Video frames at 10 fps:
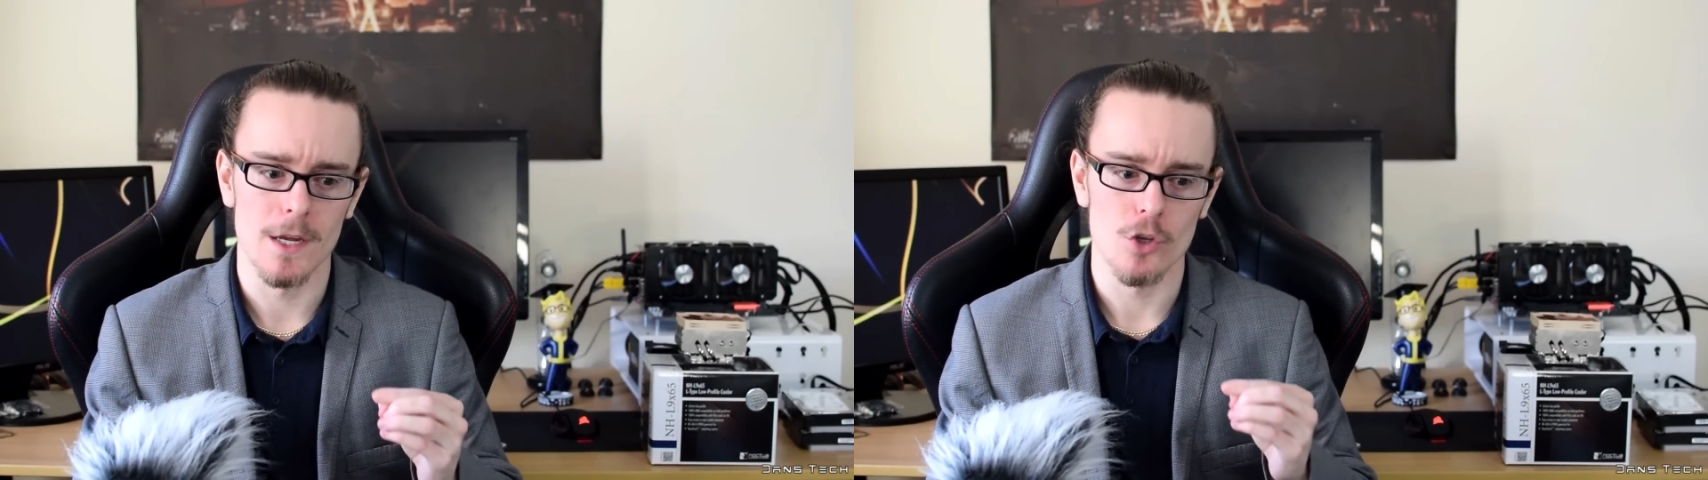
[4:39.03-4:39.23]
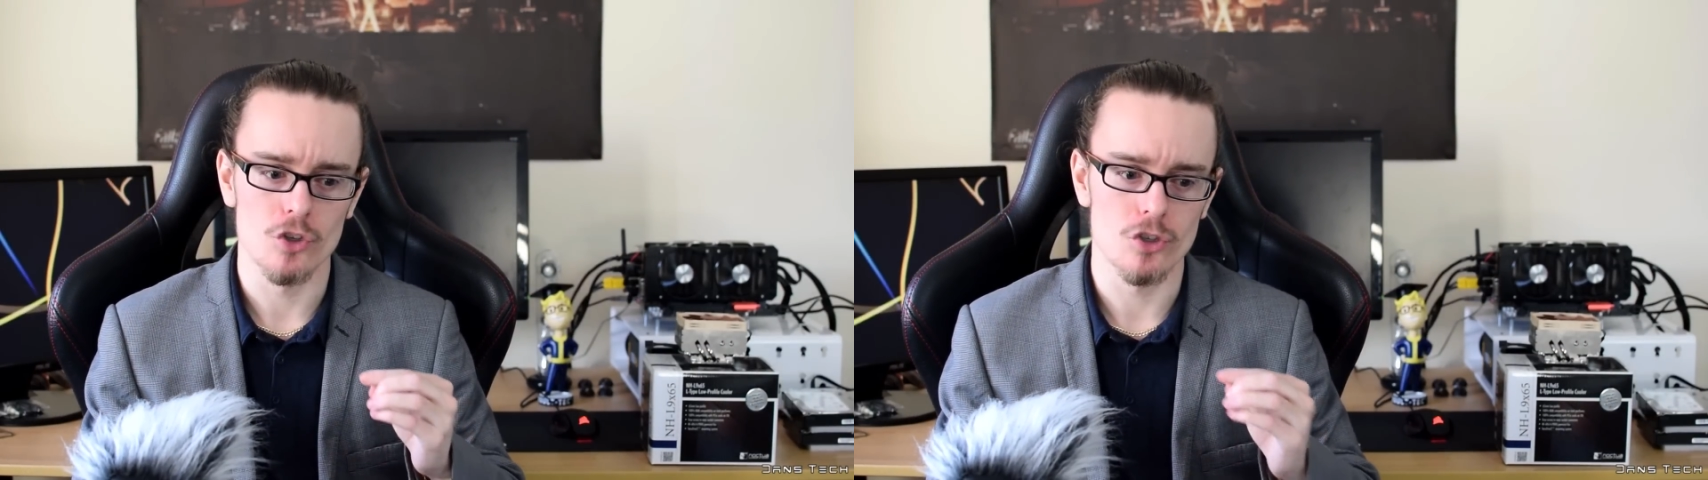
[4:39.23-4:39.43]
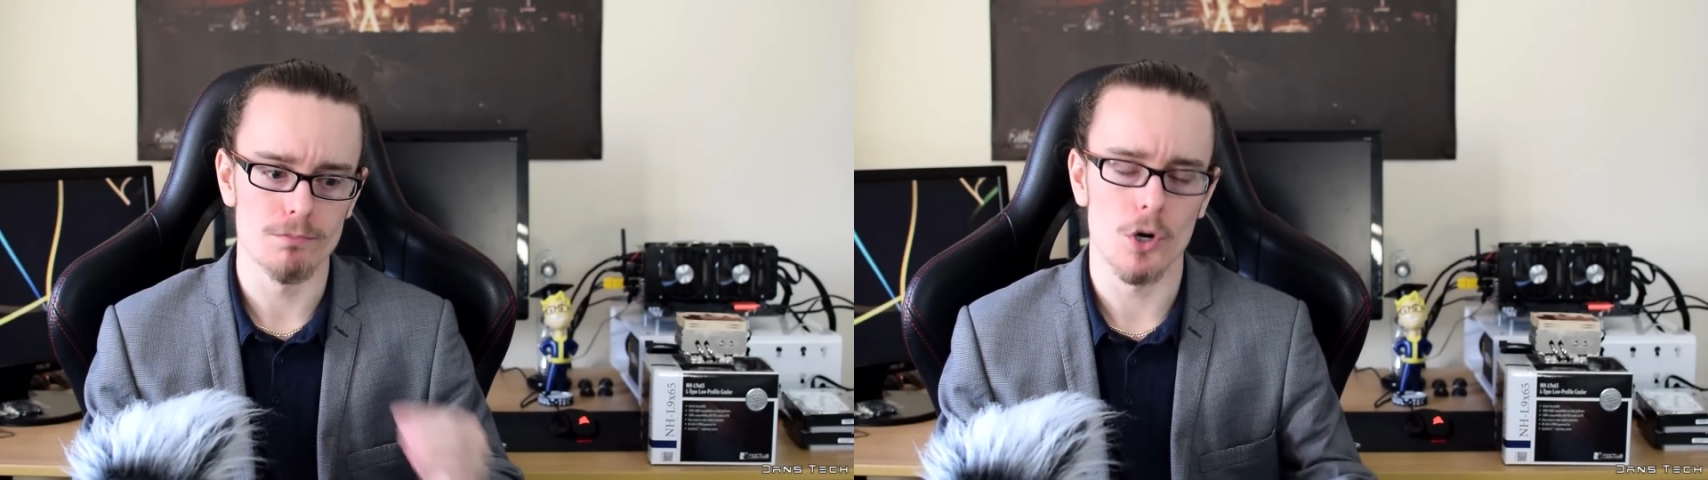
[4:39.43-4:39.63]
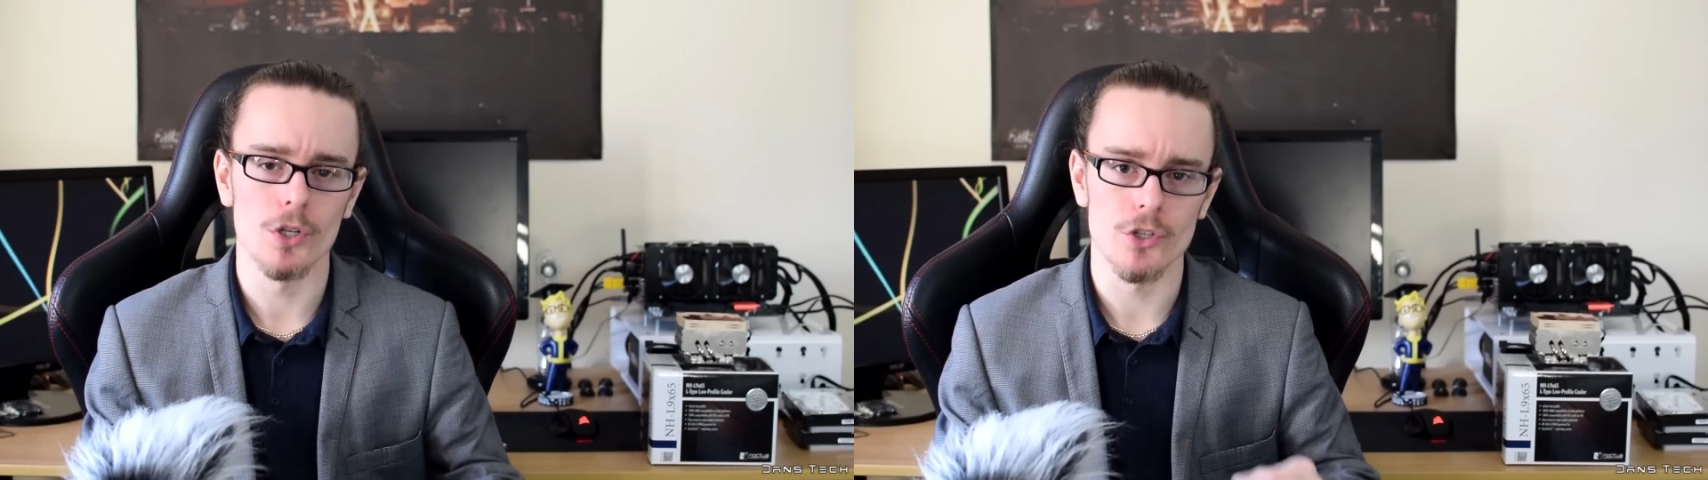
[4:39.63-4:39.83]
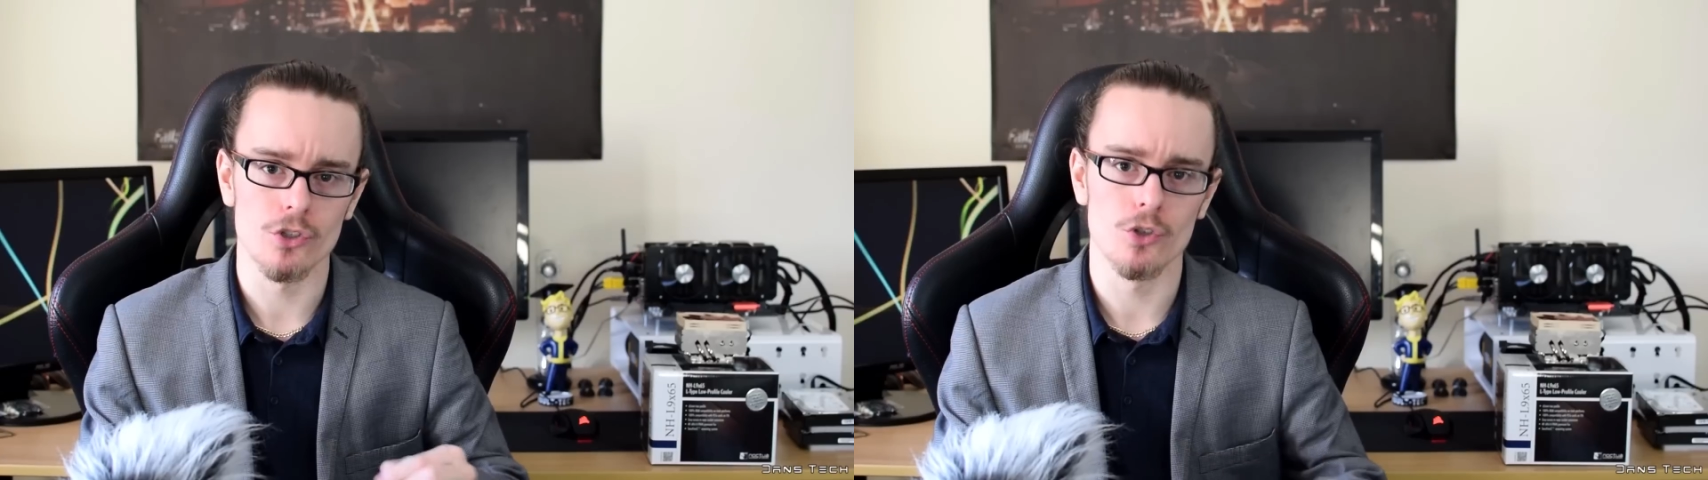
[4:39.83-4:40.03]

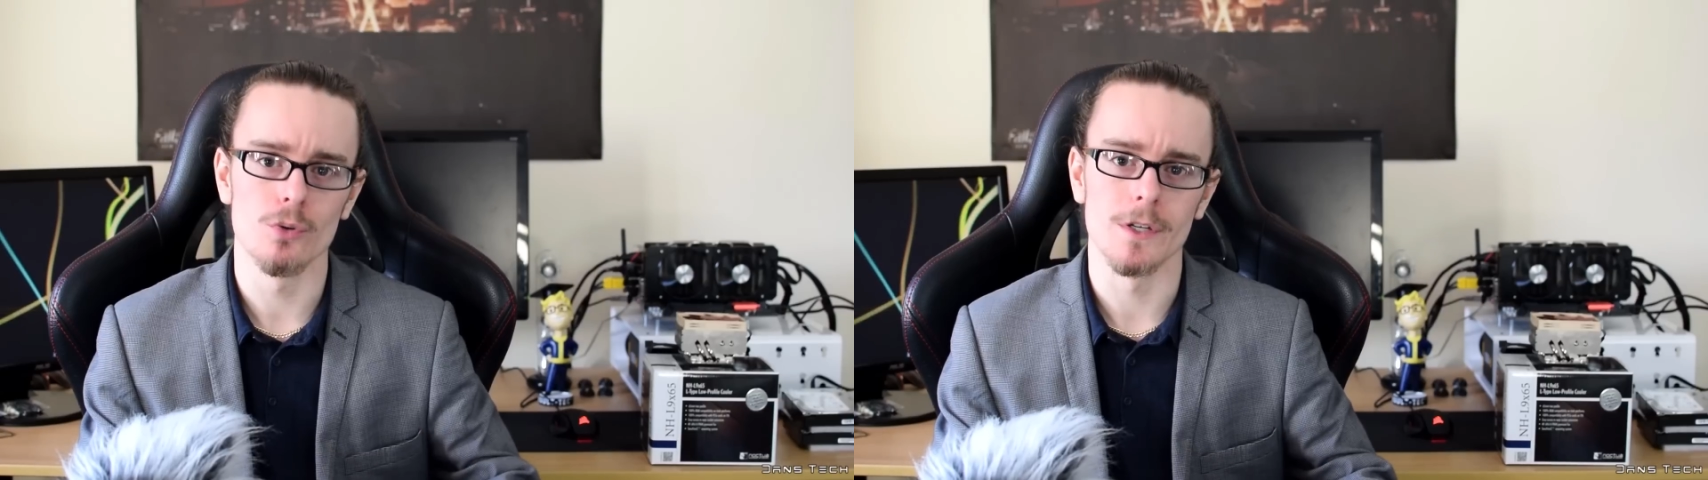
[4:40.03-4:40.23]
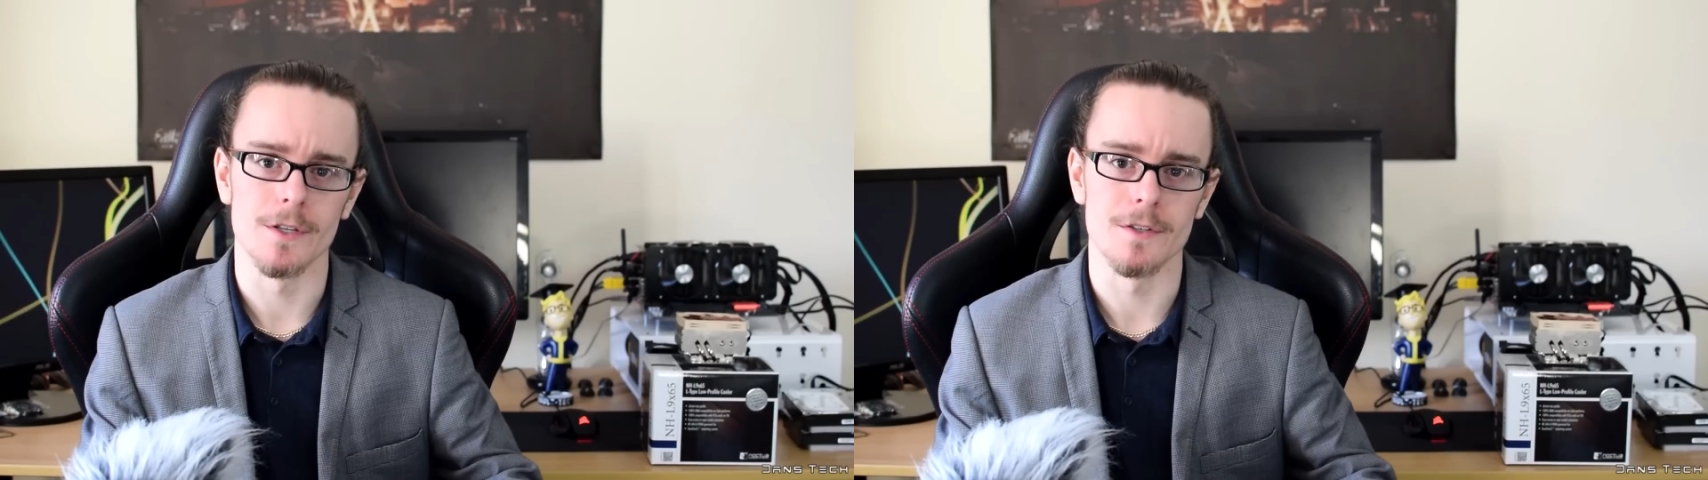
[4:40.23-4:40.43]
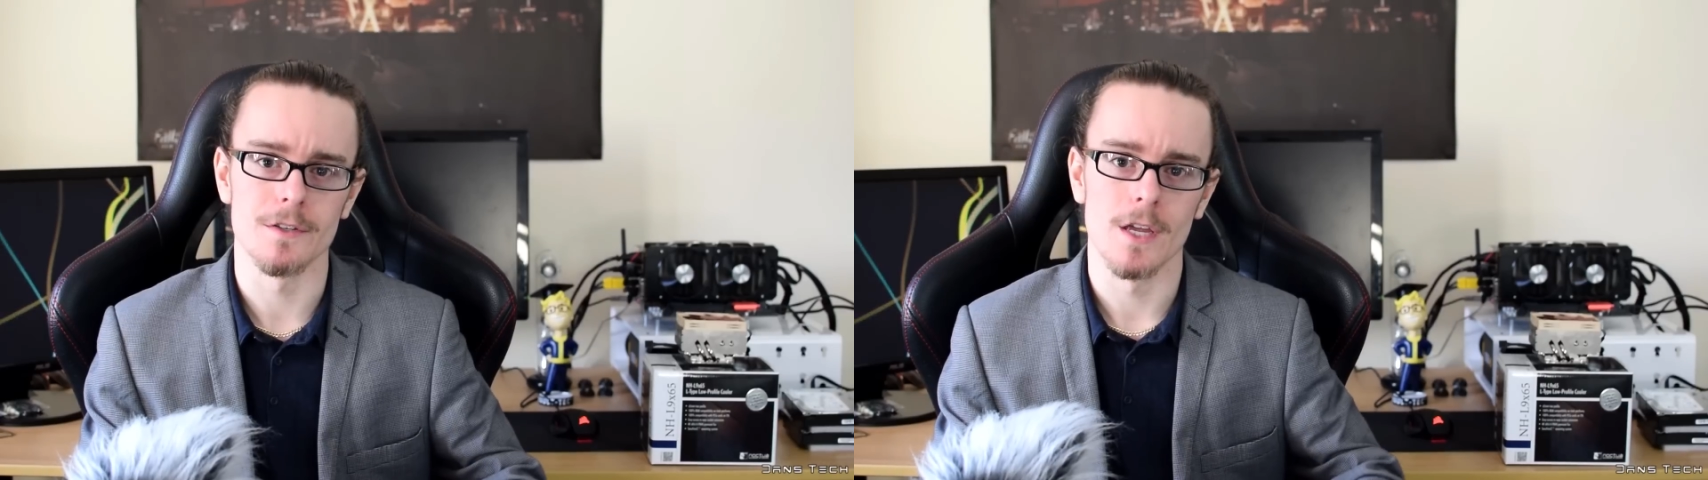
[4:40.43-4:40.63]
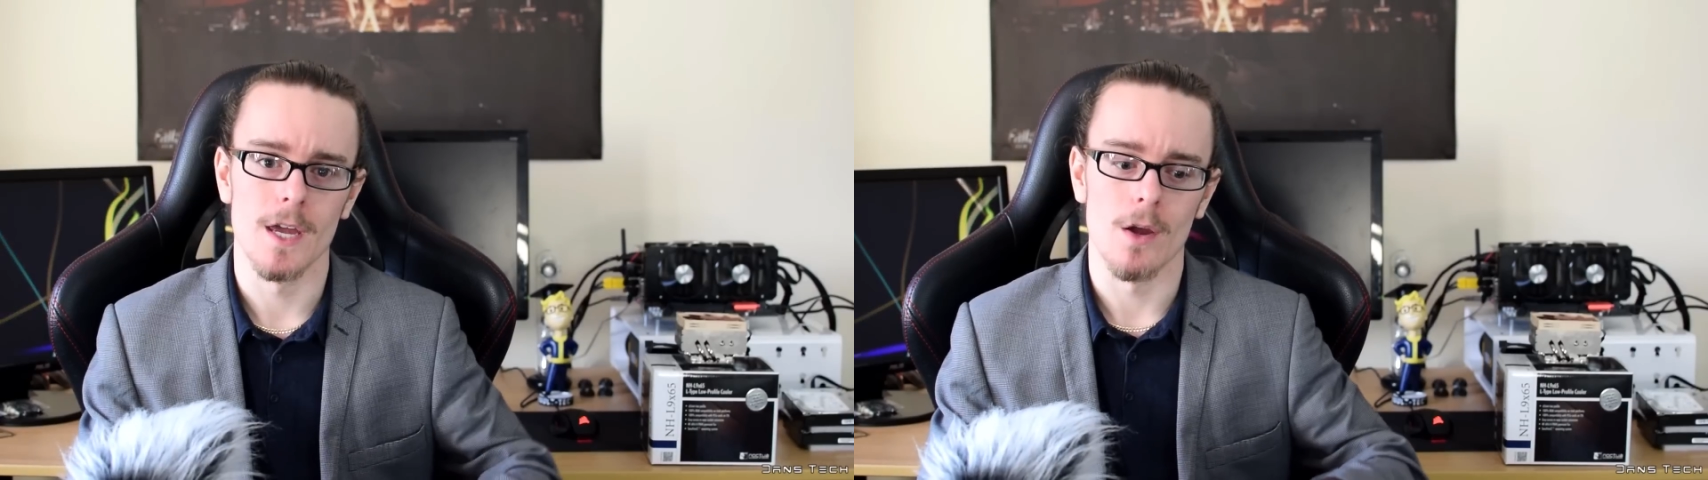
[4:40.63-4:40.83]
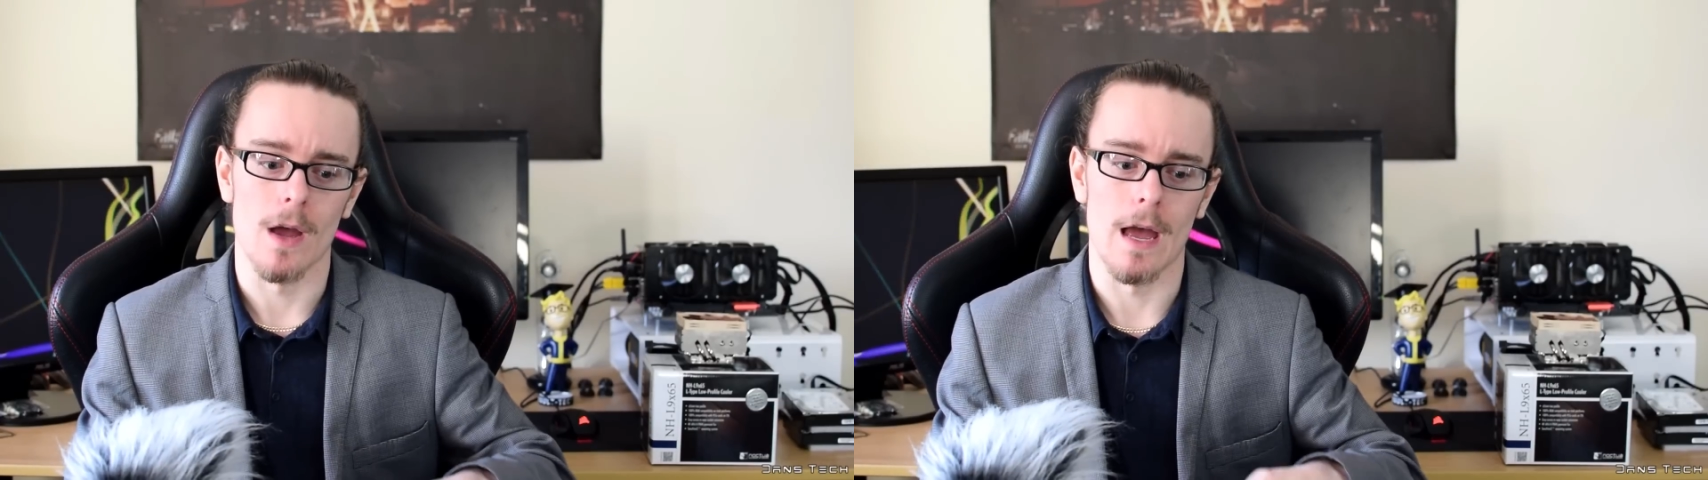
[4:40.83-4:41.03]
smallest coolers
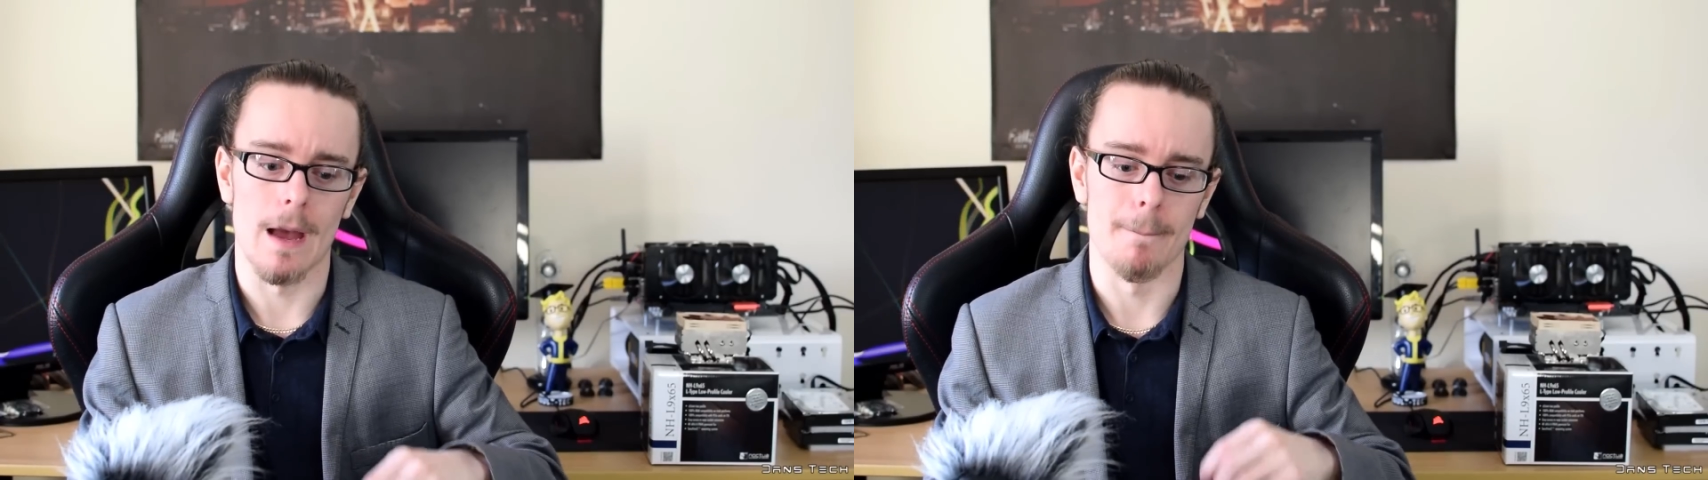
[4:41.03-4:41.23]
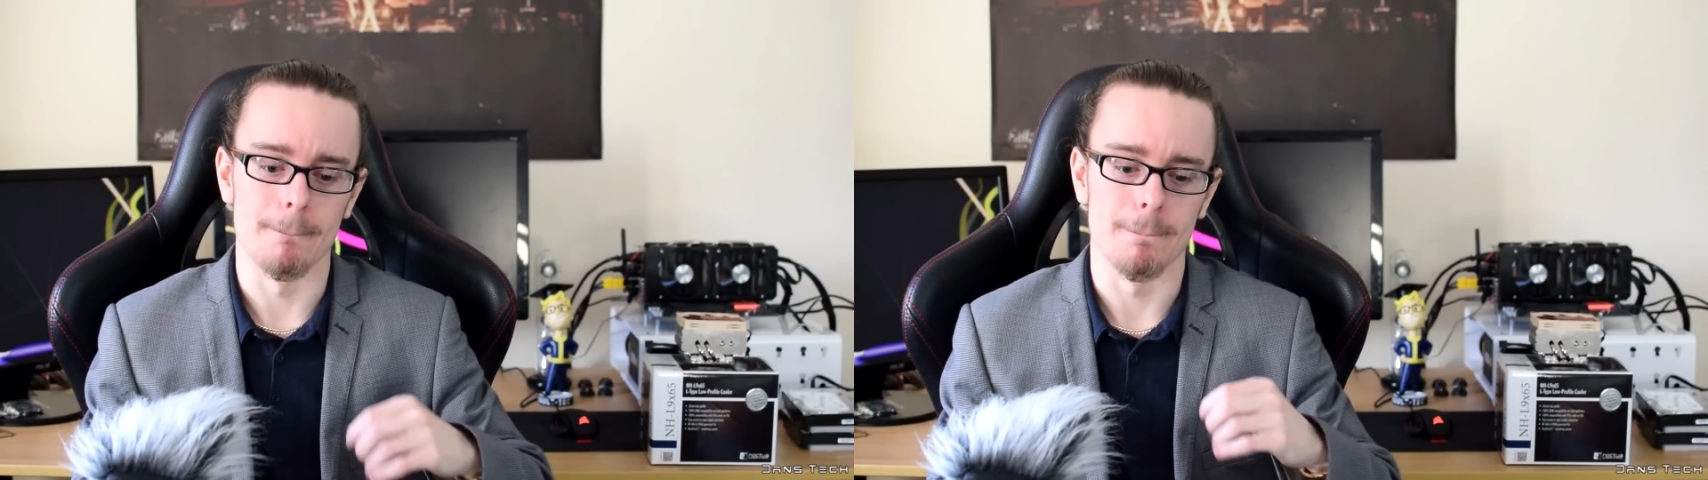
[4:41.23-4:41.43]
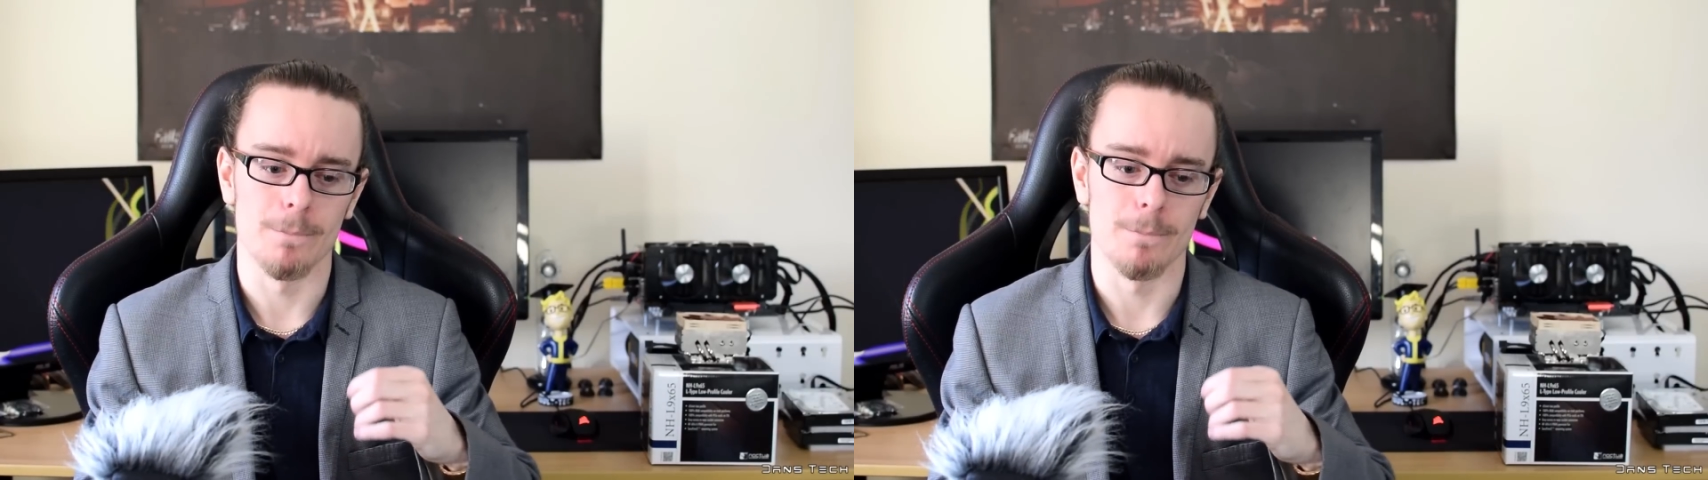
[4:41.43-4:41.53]
um,